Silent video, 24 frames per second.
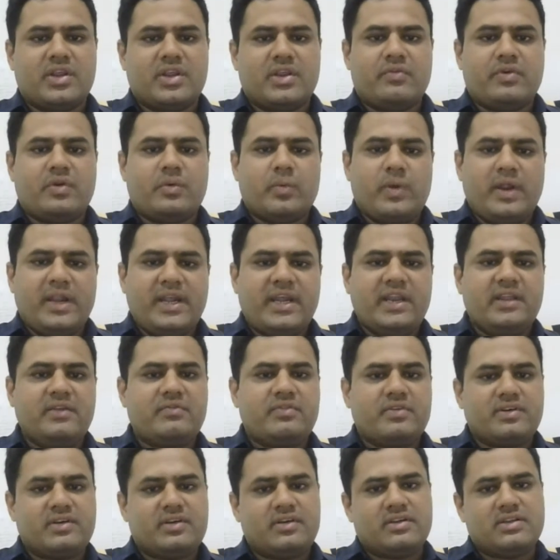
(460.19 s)
If you're waiting
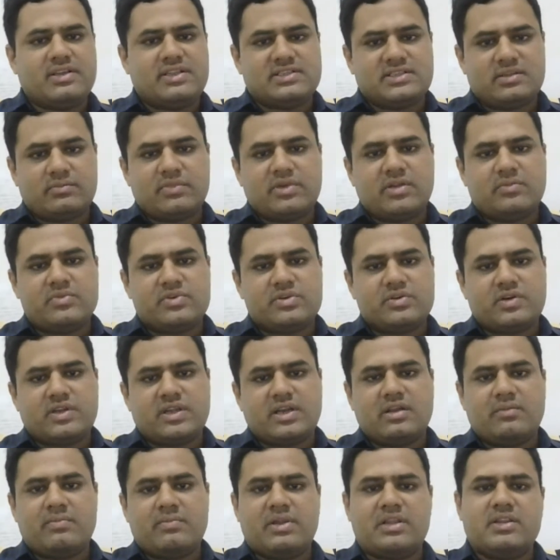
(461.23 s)
for the symptoms to
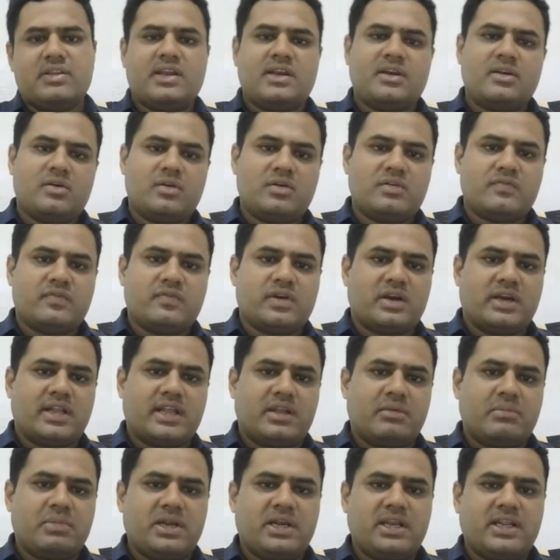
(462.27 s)
develop and then look for
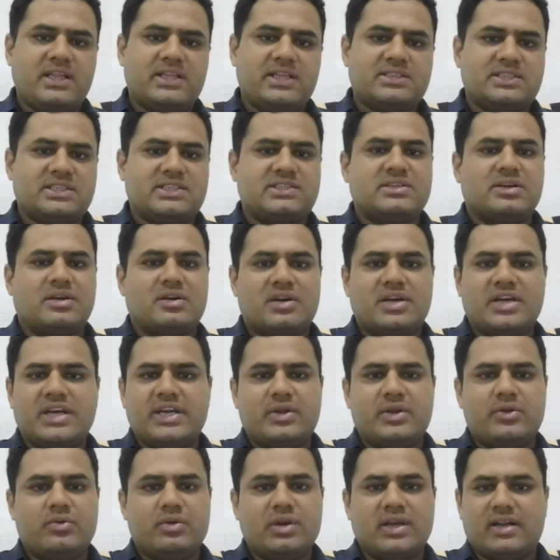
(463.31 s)
diabetes, it's
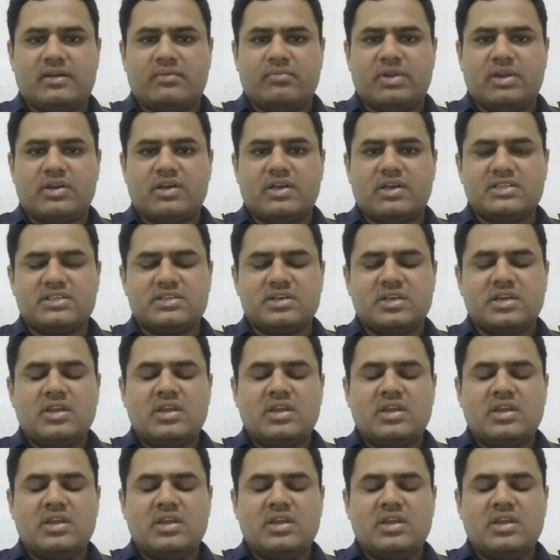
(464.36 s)
already too late, because